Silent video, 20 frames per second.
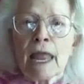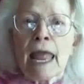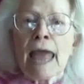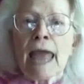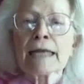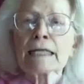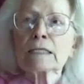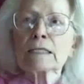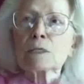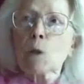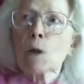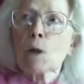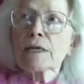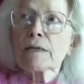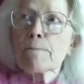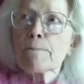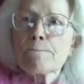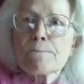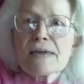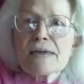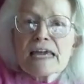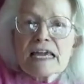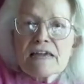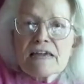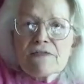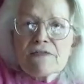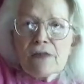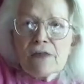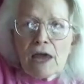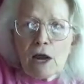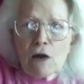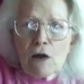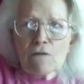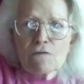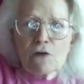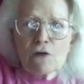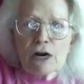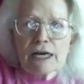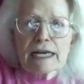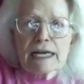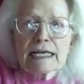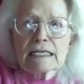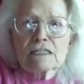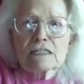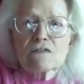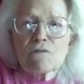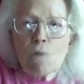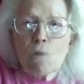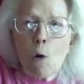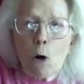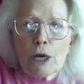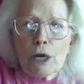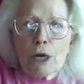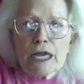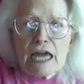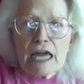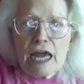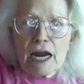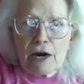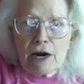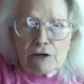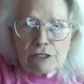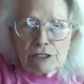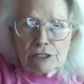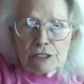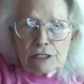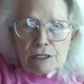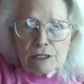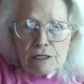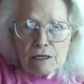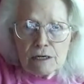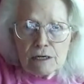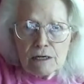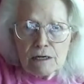and it's going to be there for at least 4 years.